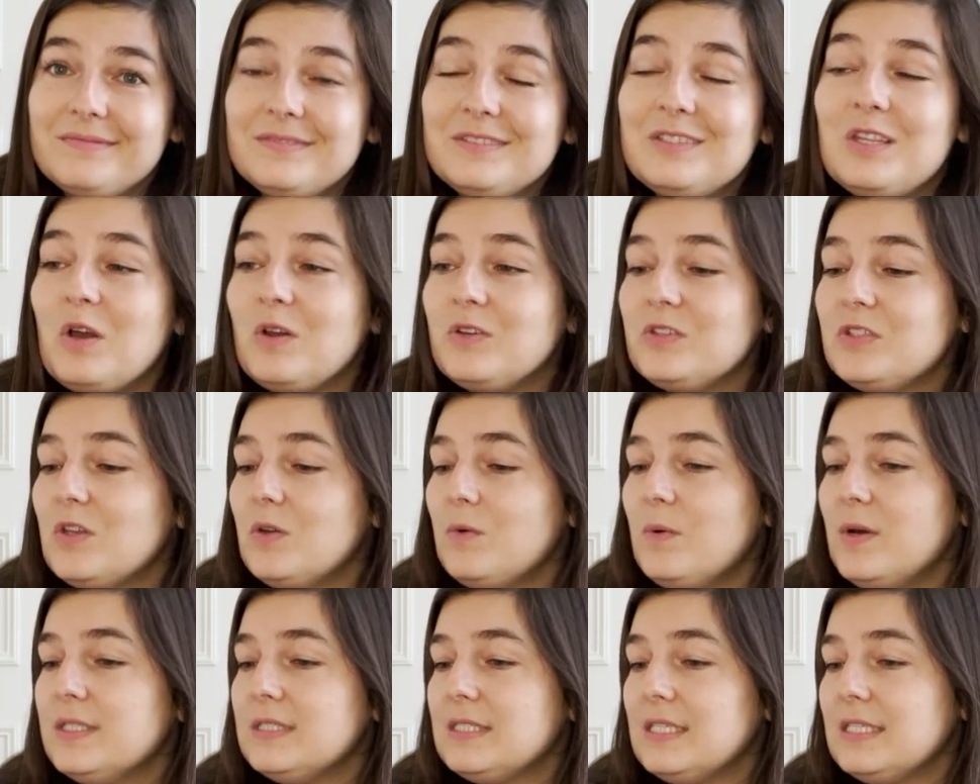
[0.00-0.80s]
Those are the
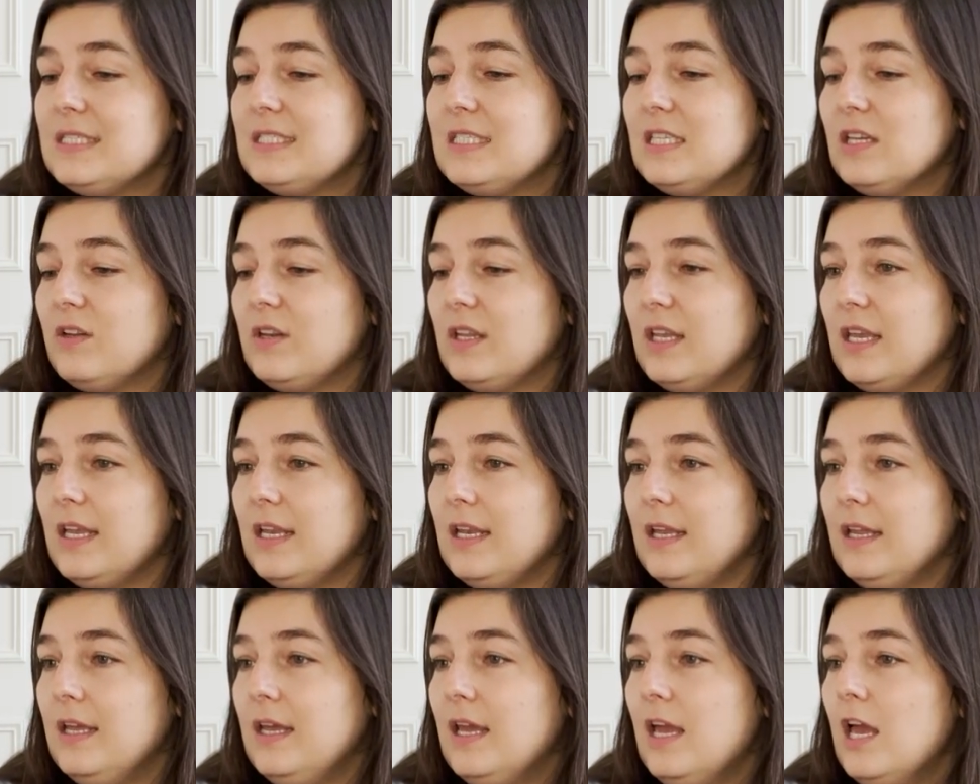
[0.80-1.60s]
ones I still
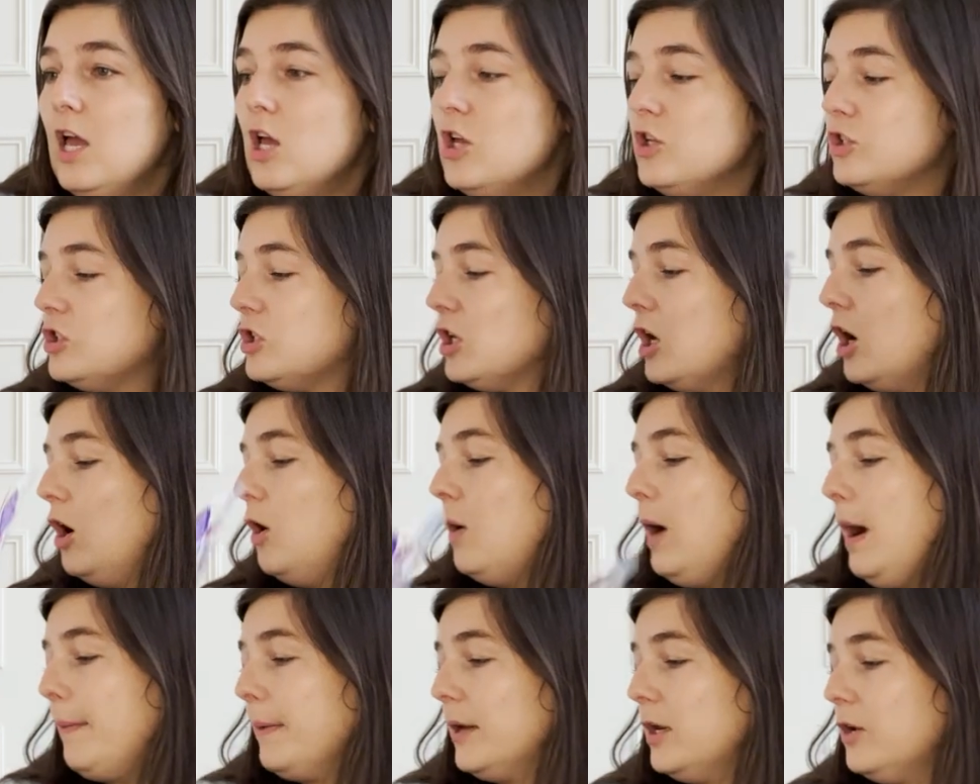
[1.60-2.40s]
need. So
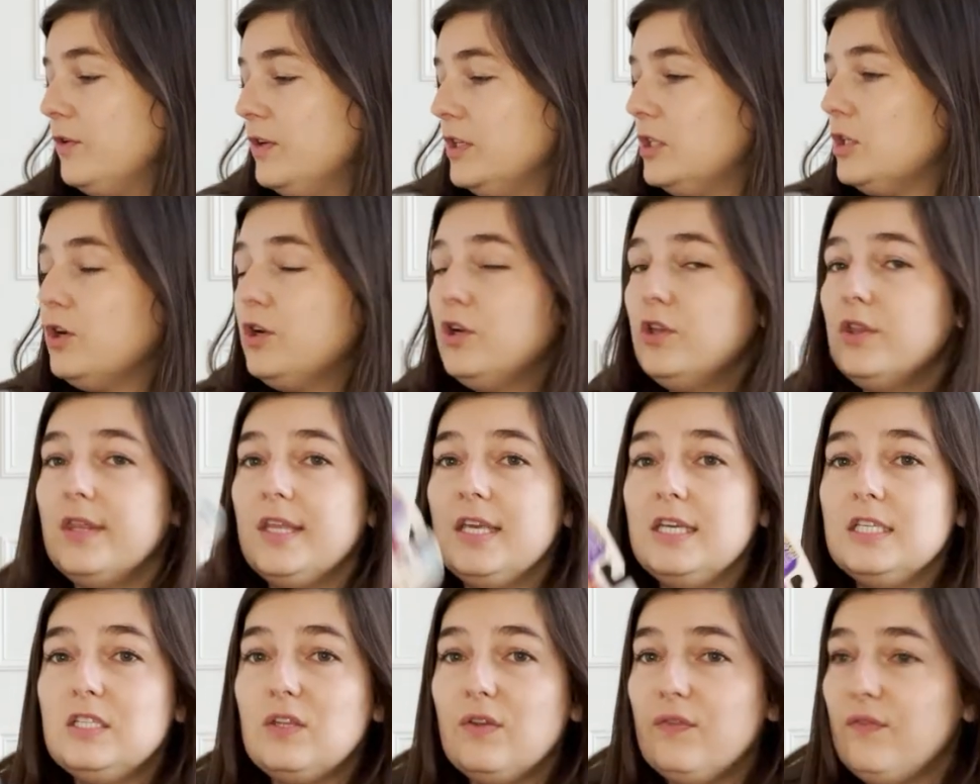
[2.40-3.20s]
I'm gonna return
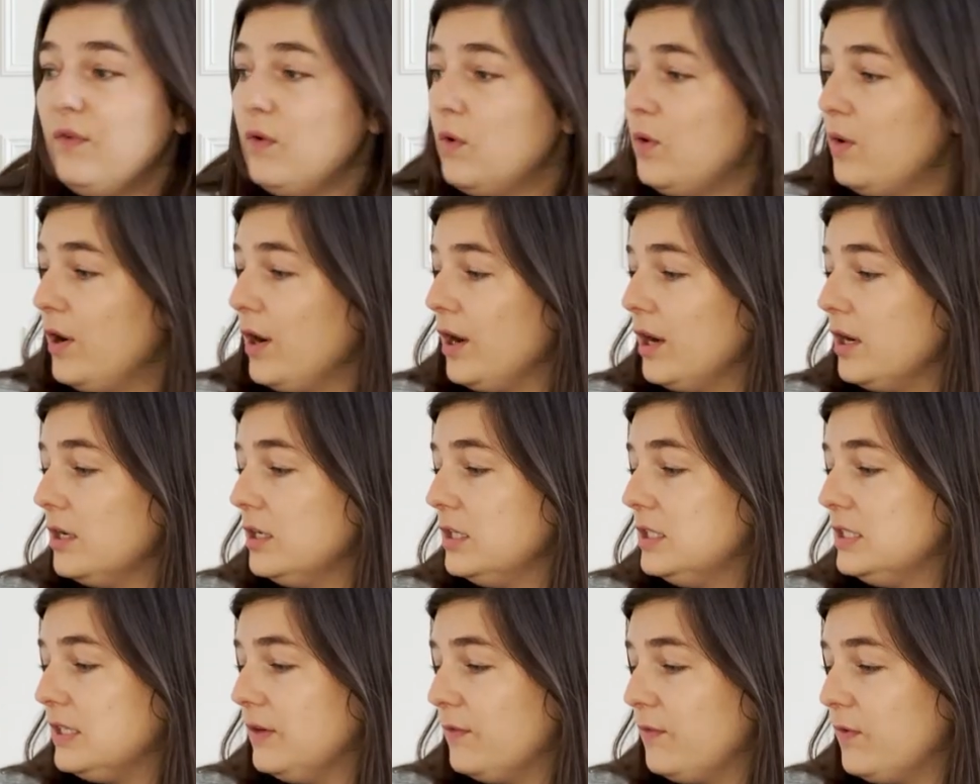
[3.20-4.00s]
these four
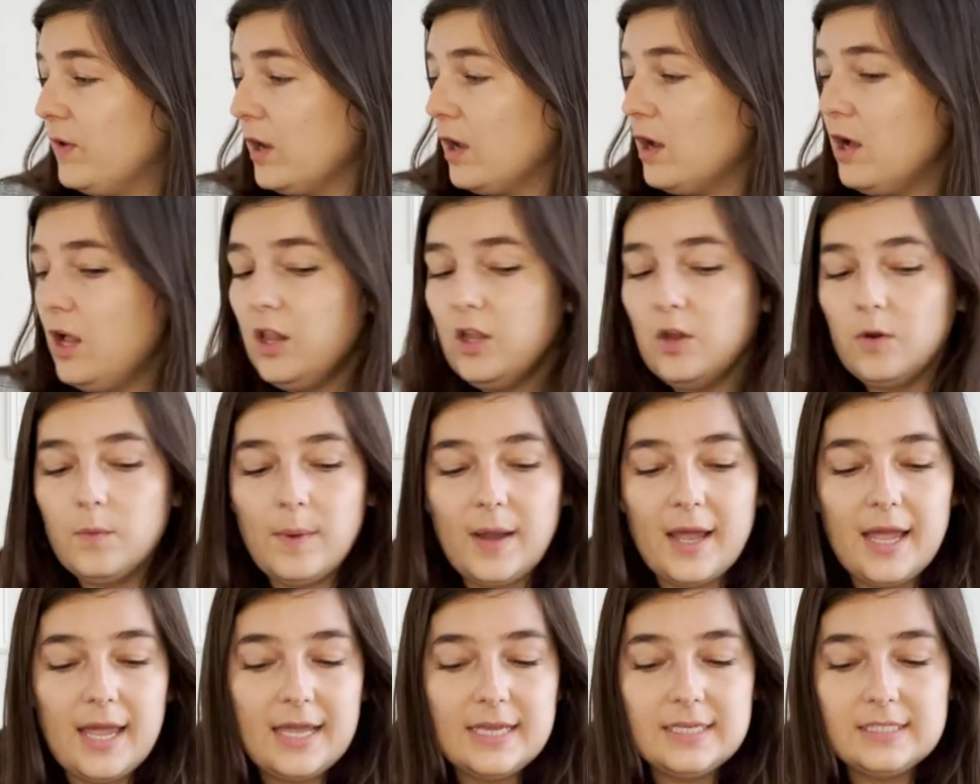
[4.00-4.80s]
different
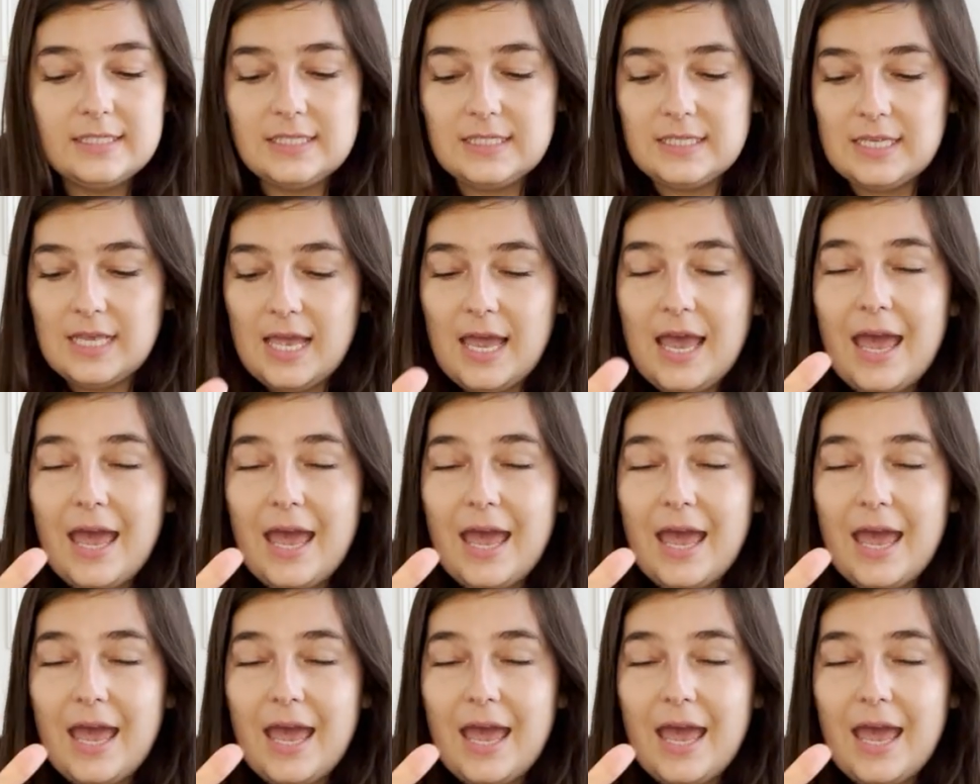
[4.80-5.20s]
colorways